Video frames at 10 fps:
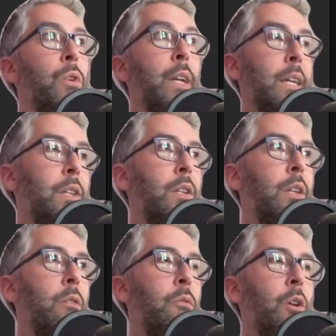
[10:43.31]
You can actually see
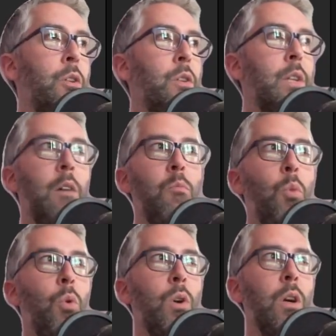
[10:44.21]
that functions have
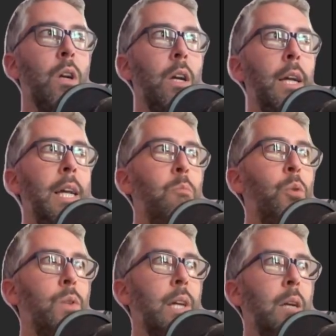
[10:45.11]
more
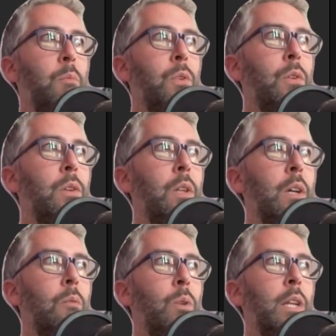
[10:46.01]
input types.
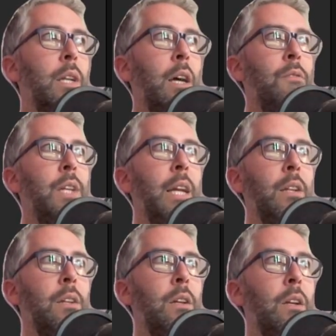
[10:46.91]
That we didn't have
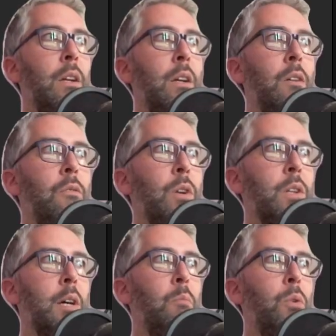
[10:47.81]
date, for
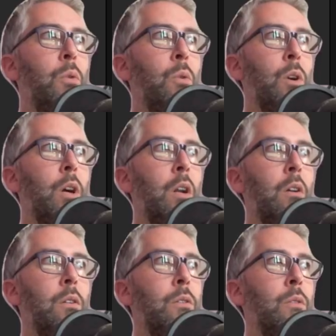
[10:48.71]
example, or
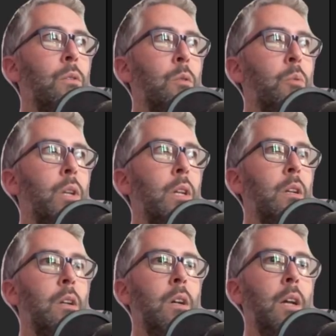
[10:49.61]
color, so those are pretty
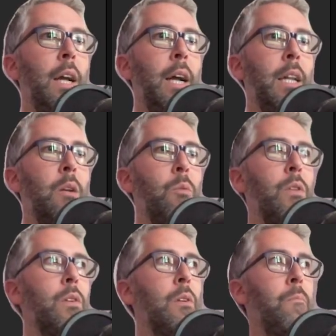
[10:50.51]
handy ones.